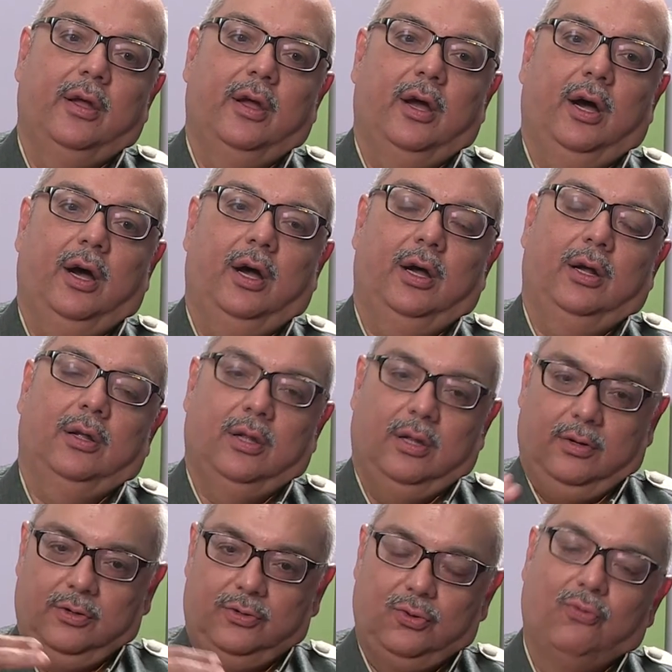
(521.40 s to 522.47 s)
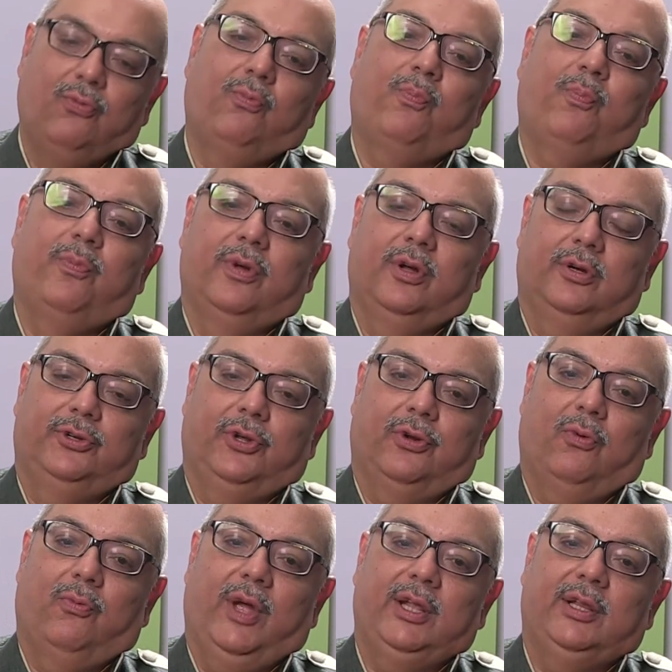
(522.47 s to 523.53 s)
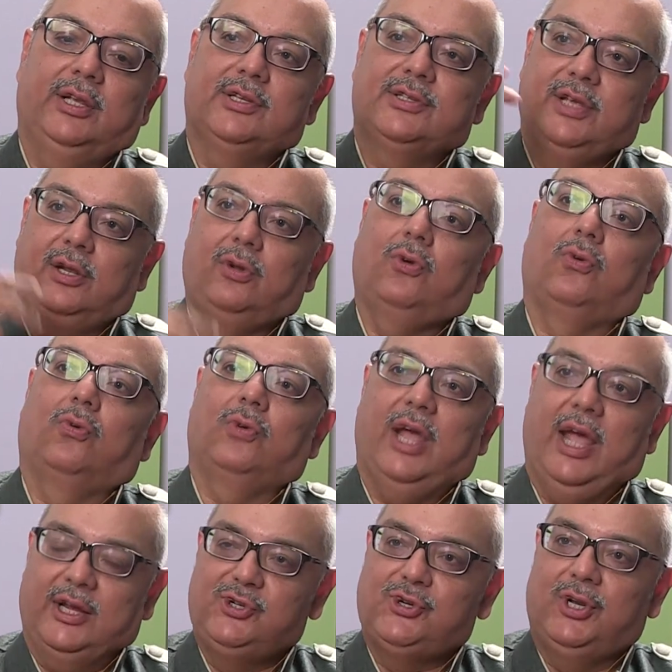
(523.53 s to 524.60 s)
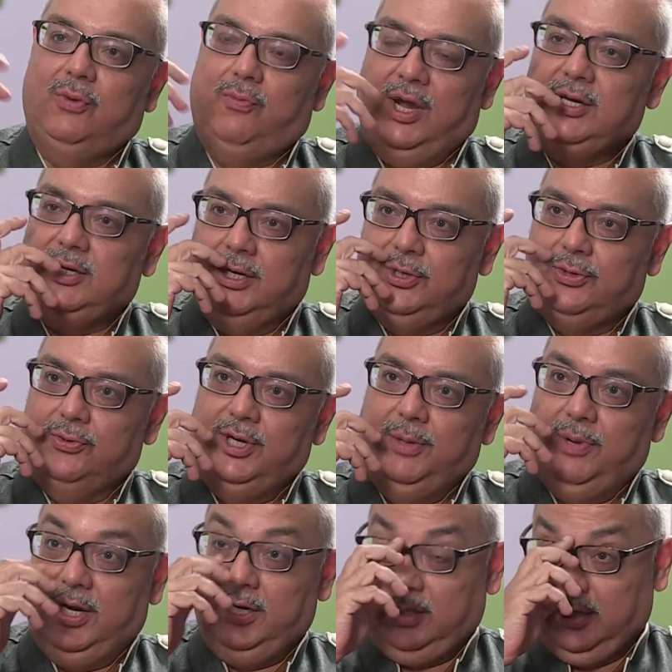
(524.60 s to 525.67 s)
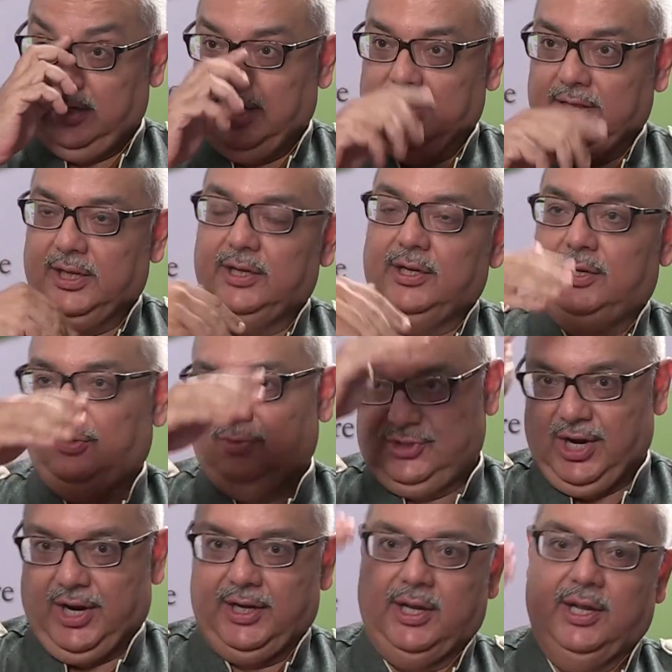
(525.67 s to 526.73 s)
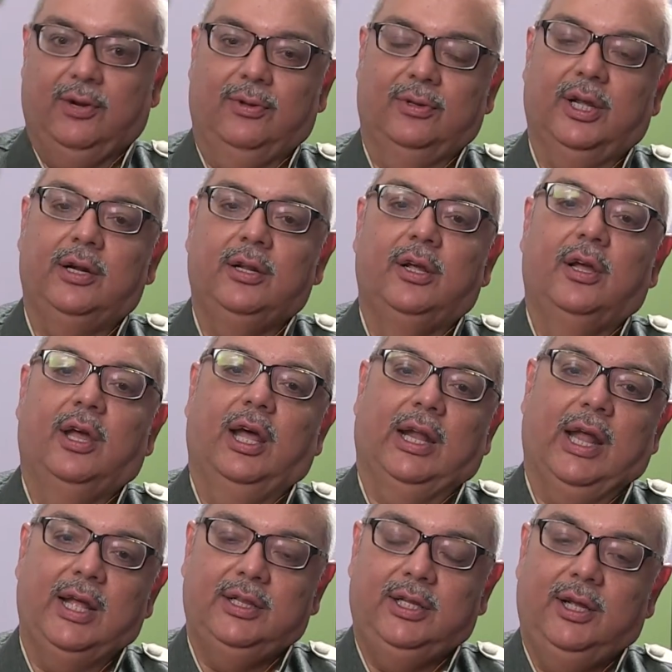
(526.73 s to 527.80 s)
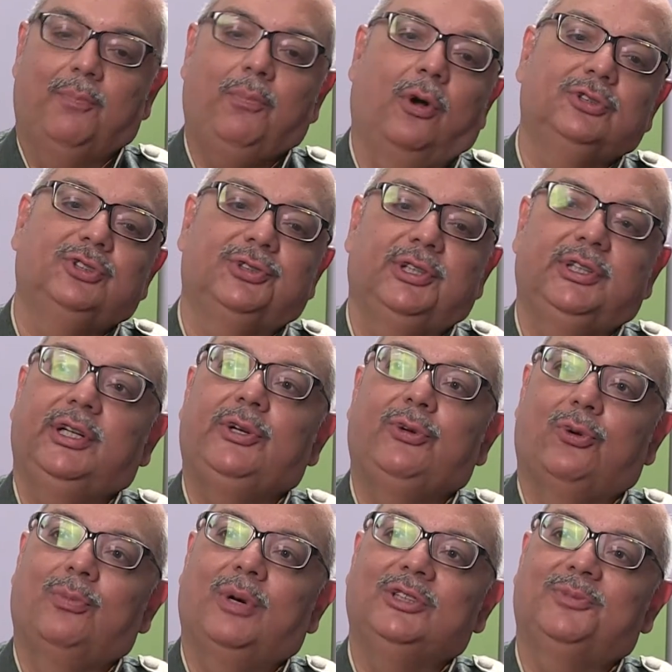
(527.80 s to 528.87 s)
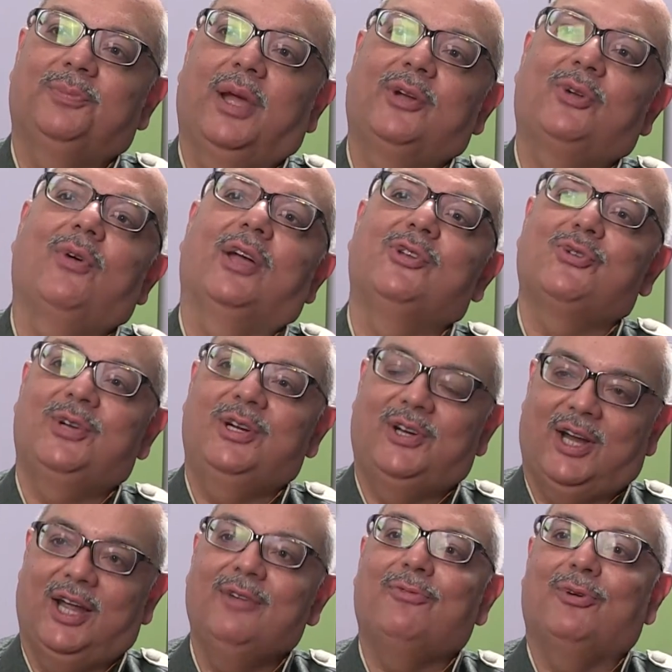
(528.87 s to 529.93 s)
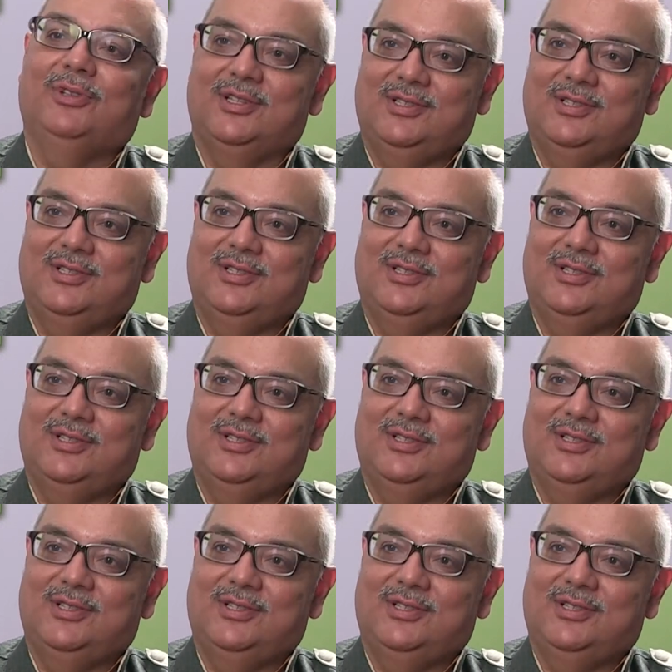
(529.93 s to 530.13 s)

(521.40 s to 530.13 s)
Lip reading: to, you know, where the Silk Route actually went into Tibet and then into China and all that. And I had the opportunity 2 months back to actually drive on the